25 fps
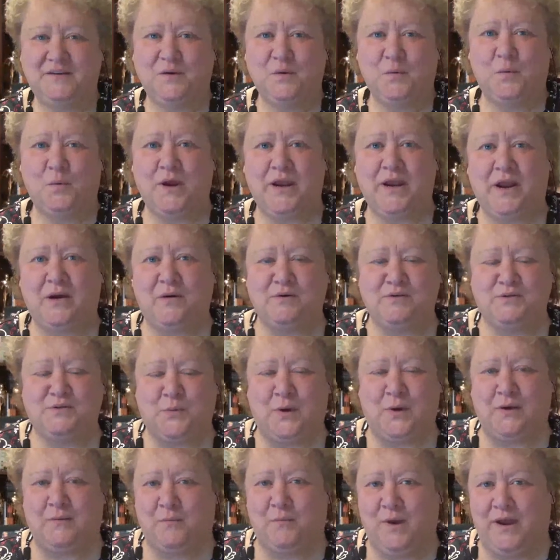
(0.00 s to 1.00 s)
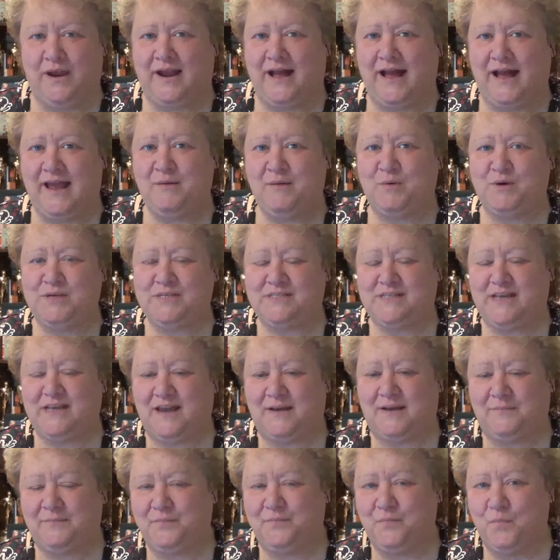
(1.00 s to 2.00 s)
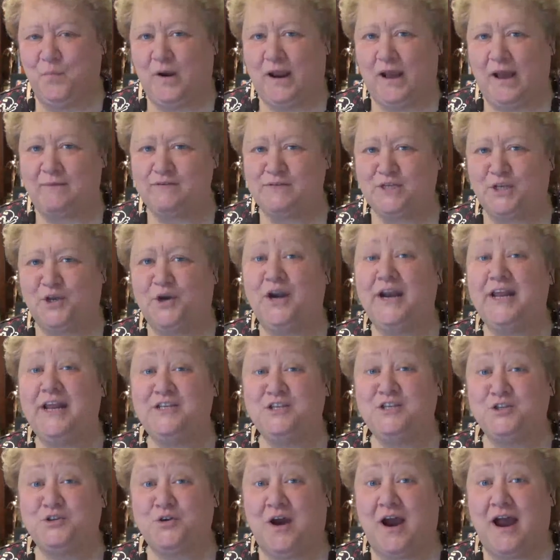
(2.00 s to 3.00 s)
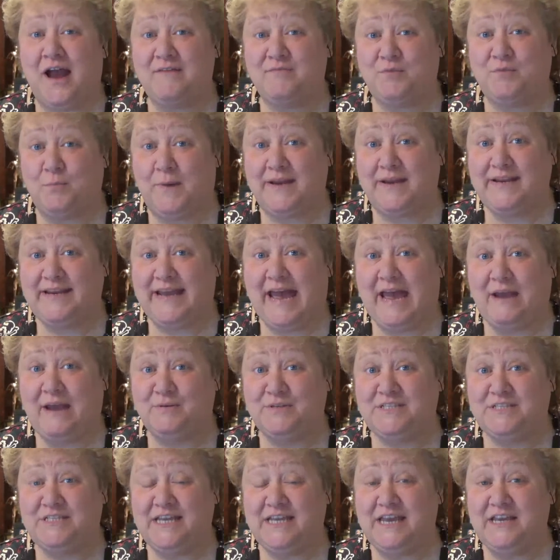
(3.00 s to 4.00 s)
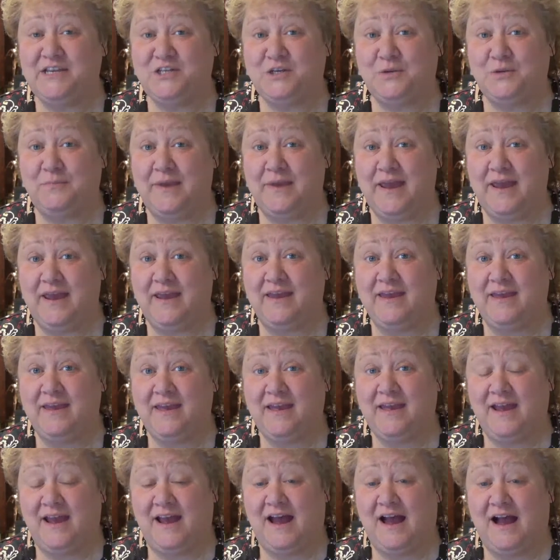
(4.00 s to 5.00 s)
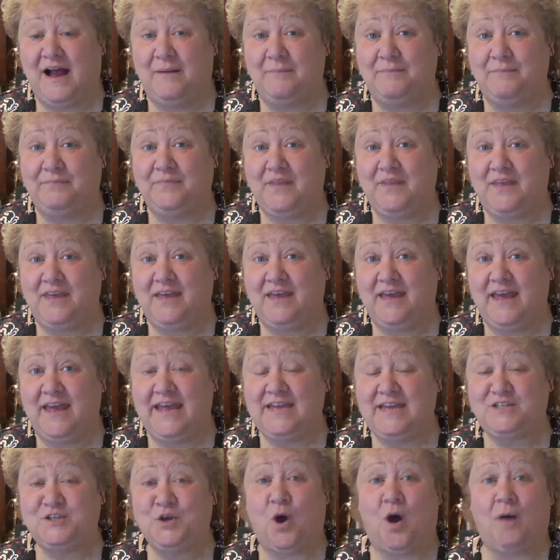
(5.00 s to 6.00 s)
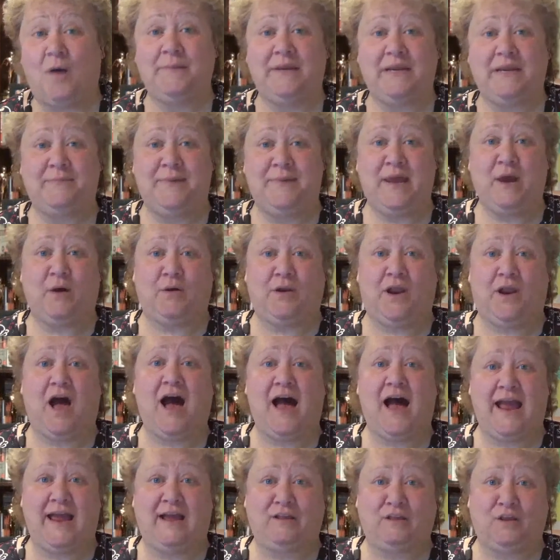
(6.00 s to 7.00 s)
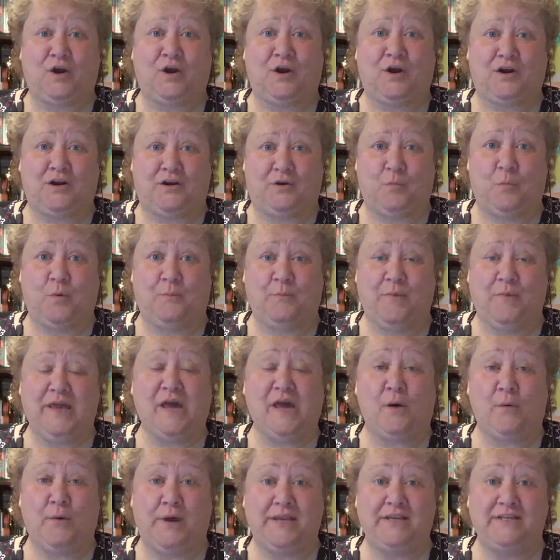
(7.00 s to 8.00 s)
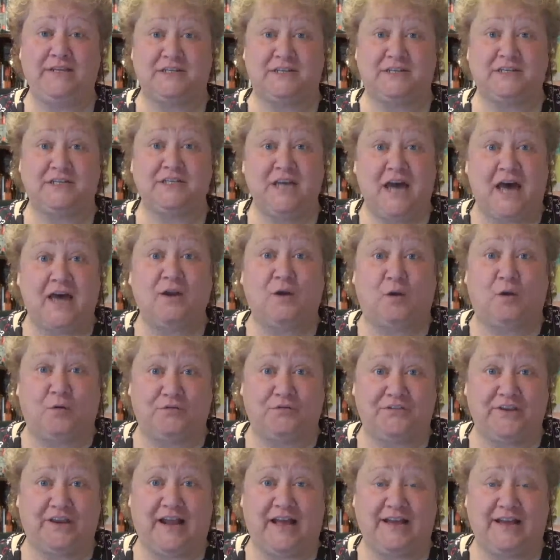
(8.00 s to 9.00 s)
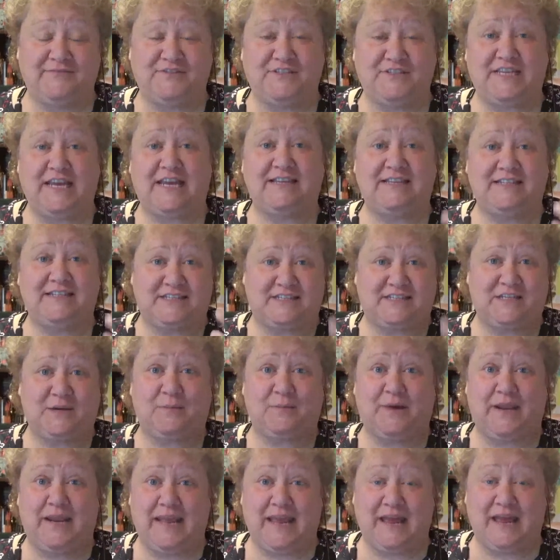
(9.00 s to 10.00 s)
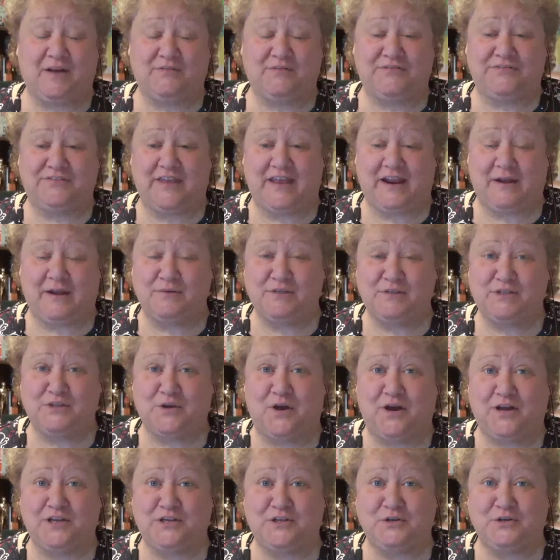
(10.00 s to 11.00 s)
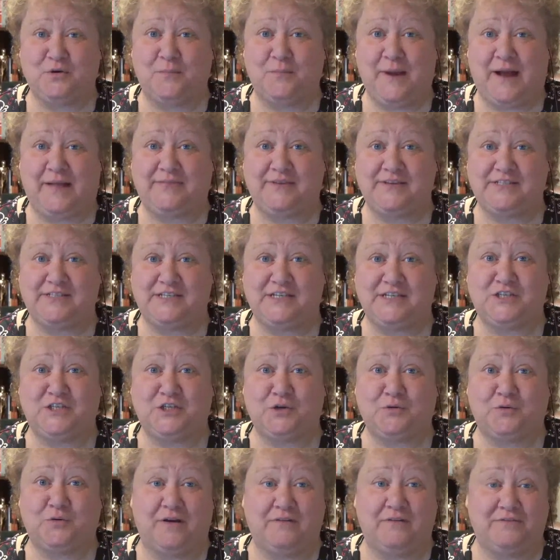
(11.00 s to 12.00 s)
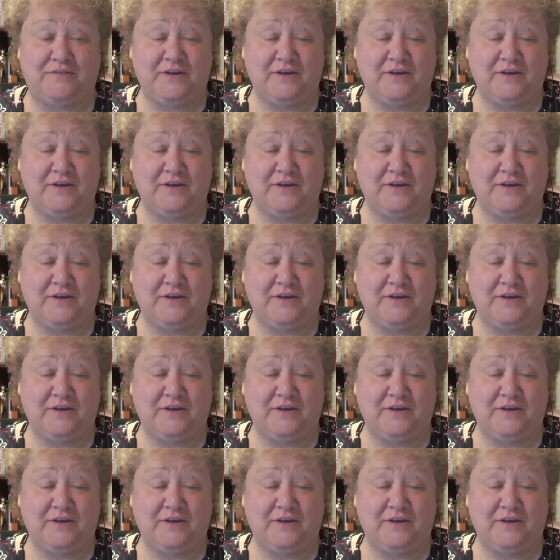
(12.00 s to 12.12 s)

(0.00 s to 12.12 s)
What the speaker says: Well, you know, it was when I was learning to drive, when my dad was teaching me, he taught me to be on high alert when we go into tunnels. And I've said to somebody else that I was talking to about this issue of